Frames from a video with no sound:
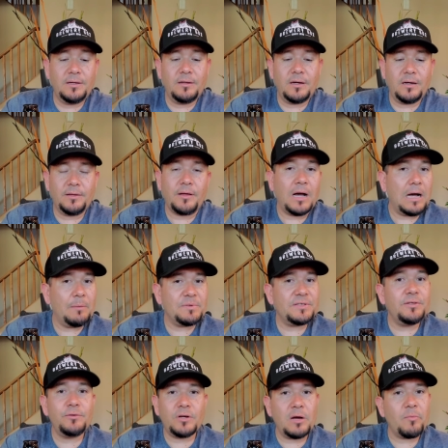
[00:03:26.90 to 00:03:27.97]
Uh, the hops
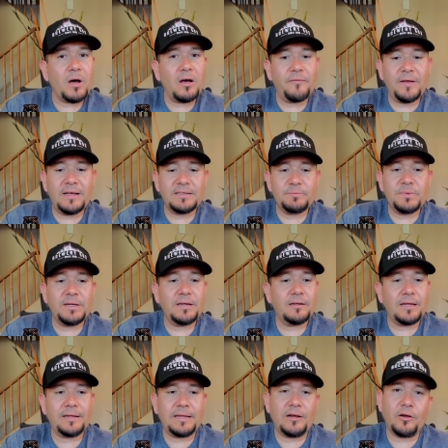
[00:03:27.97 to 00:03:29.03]
do come off as being
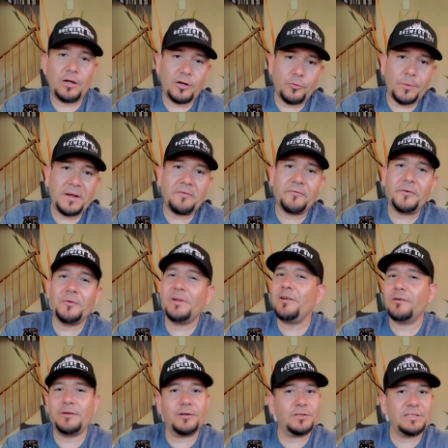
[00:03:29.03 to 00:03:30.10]
like the, a grapefruit, you
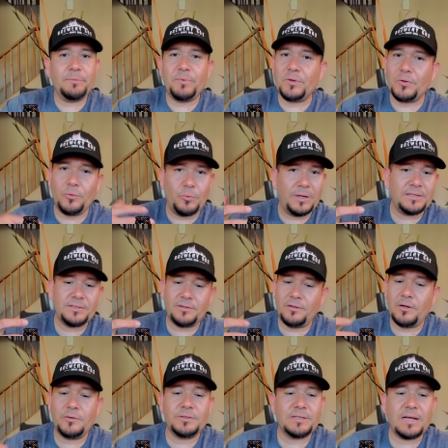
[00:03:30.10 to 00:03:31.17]
know, your typical West
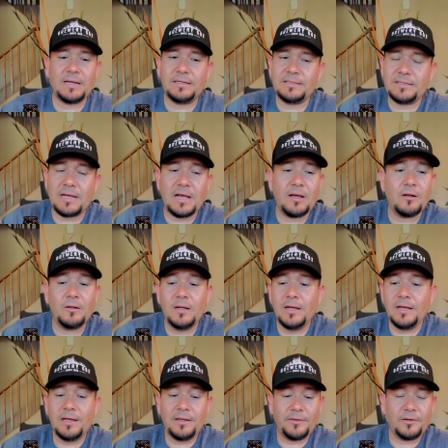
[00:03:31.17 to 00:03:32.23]
Coast kind of style.
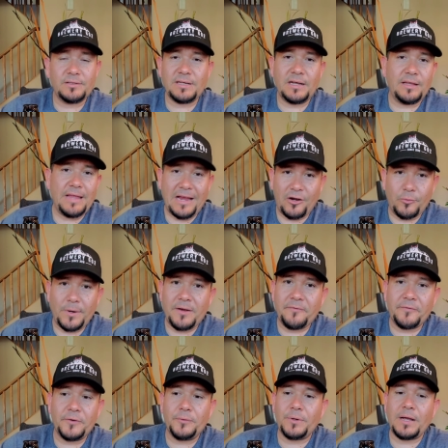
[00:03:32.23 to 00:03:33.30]
There's a, that
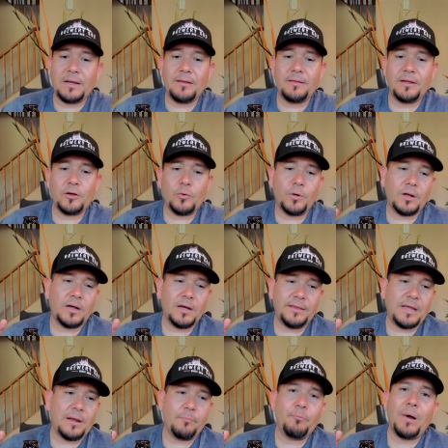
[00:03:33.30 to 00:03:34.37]
grapefruit kind of thing going on,
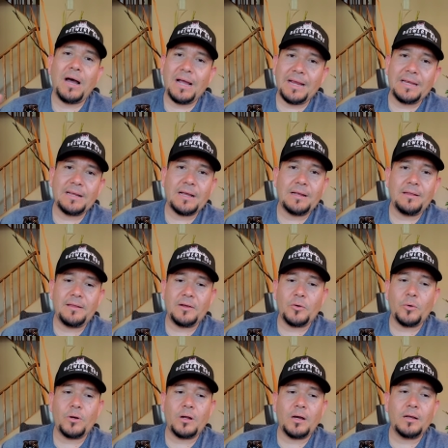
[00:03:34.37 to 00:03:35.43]
that pine kind of thing
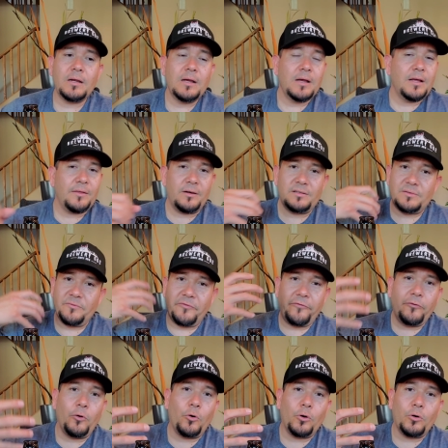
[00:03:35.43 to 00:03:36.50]
going on. There's some
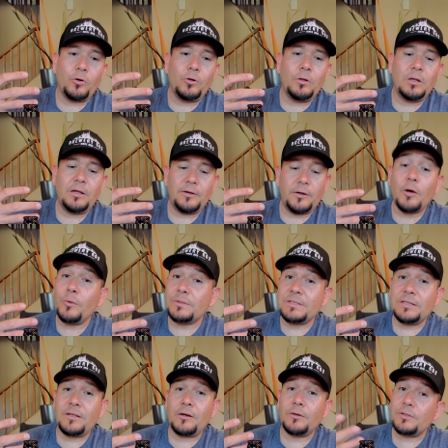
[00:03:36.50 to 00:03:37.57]
floral notes
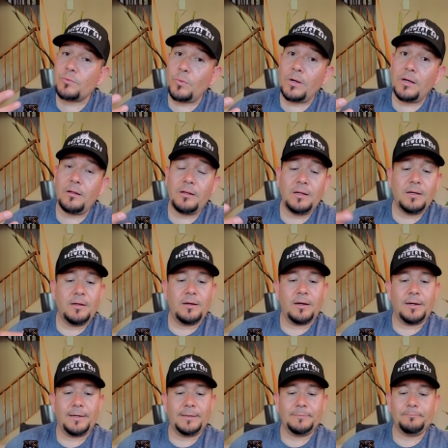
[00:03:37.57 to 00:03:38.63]
in there as well,
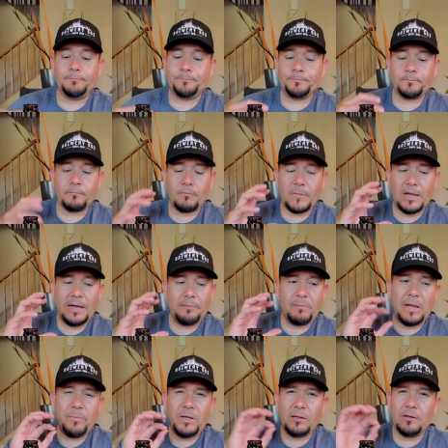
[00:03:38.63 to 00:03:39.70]
um, and
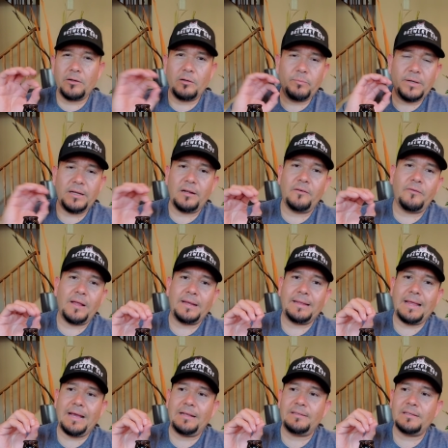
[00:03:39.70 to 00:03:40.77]
maybe a little bit of like
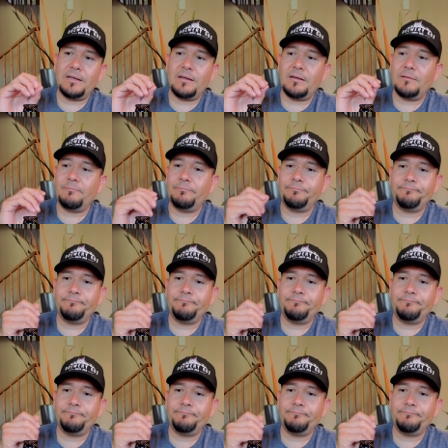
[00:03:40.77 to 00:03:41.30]
that. Uh,